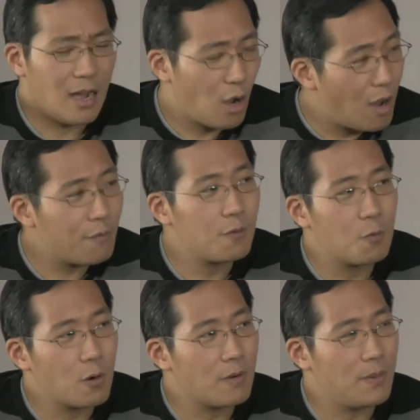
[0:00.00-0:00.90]
I often
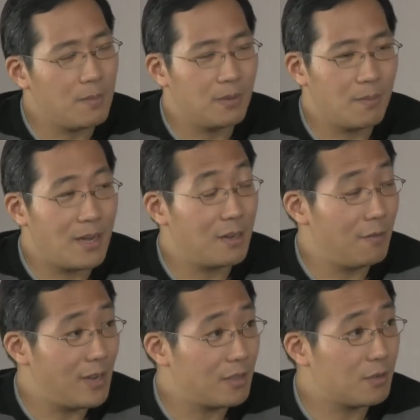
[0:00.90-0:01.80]
warn people about
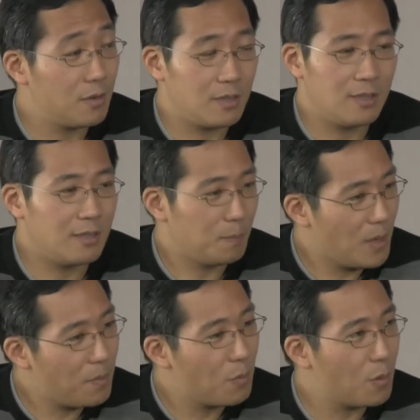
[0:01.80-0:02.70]
investors, and
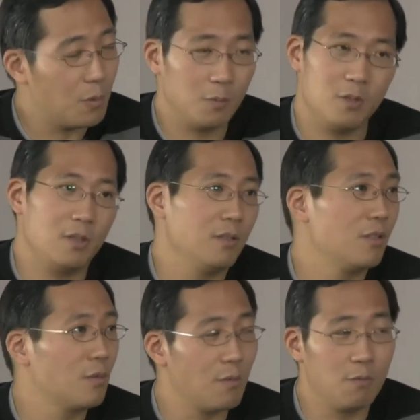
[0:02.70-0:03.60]
people will you know,
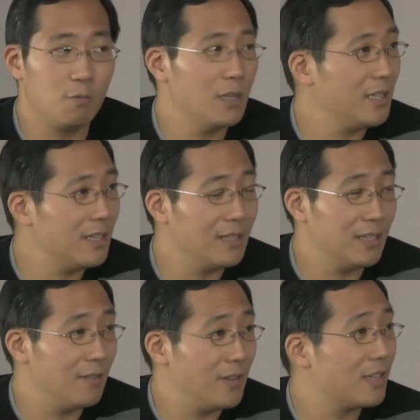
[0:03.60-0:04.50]
just sort of willy
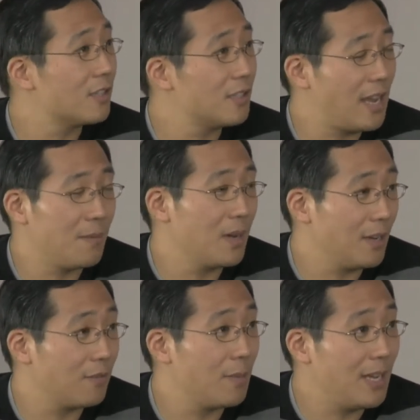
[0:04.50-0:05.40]
nilly invest, take
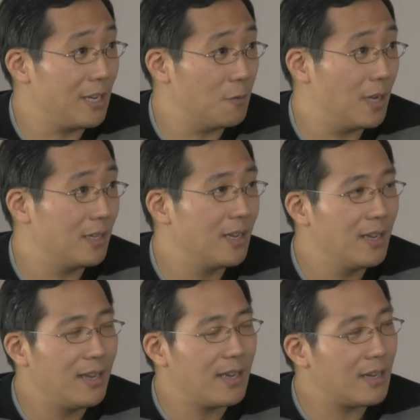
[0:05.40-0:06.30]
money from anyone.
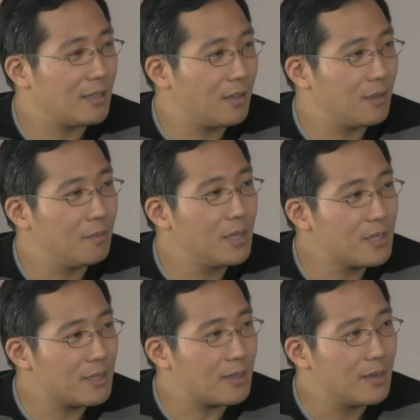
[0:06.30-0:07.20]
And I tell them,
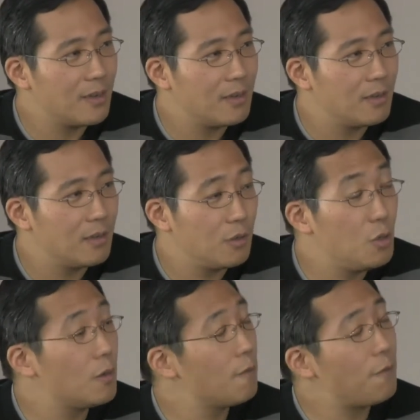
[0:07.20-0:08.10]
listen,
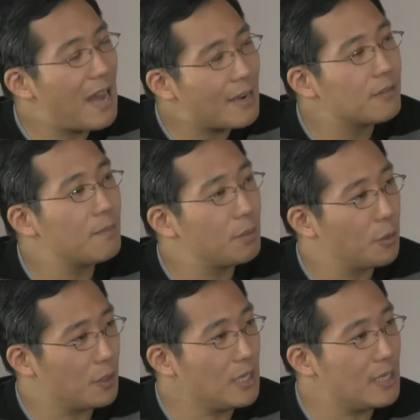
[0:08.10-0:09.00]
you can fire
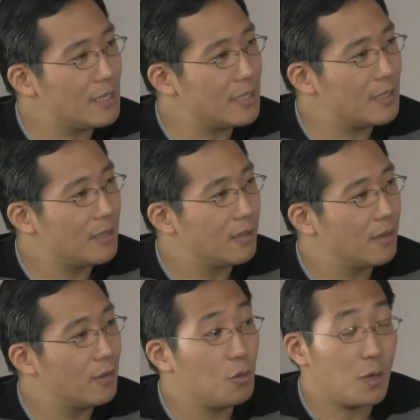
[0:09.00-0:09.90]
employees,
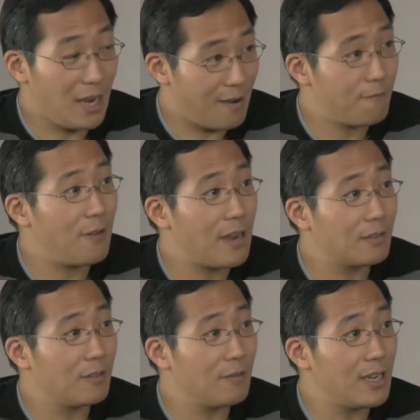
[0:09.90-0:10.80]
you can't
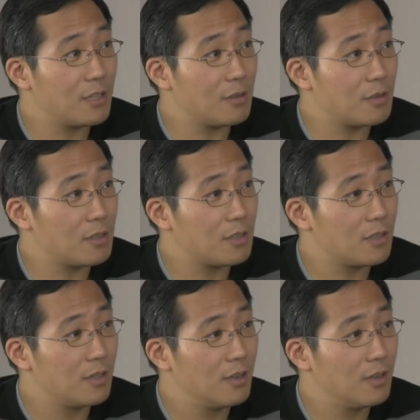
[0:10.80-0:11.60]
fire investors.